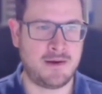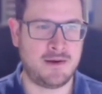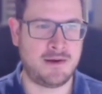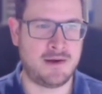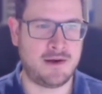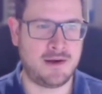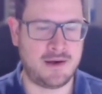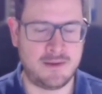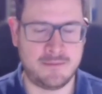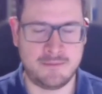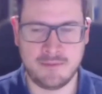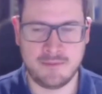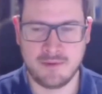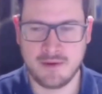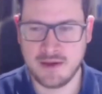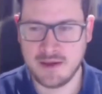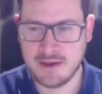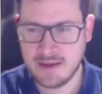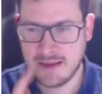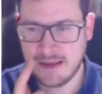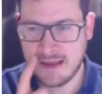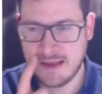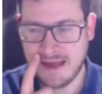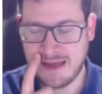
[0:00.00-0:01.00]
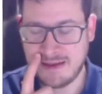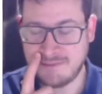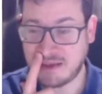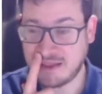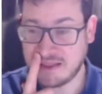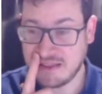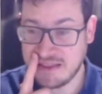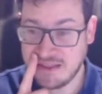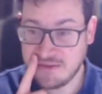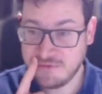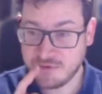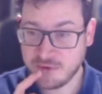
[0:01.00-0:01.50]
And by
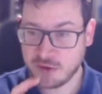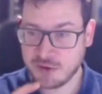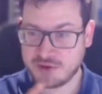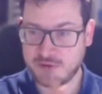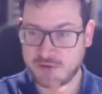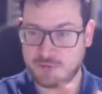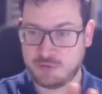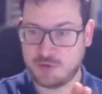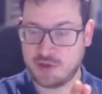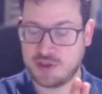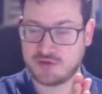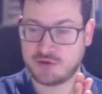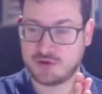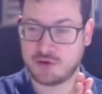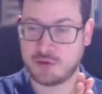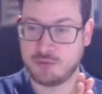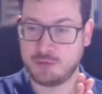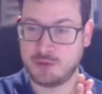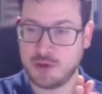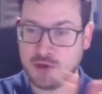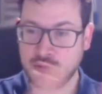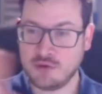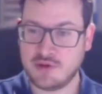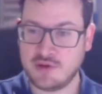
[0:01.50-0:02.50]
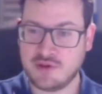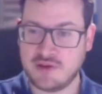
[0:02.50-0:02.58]
default, if we just compute